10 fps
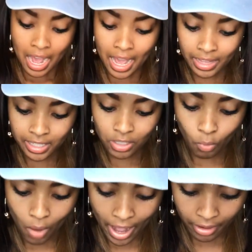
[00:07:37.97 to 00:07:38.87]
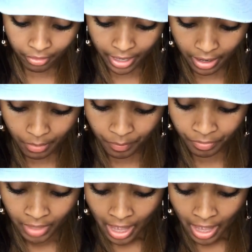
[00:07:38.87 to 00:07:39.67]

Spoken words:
I had this a while now.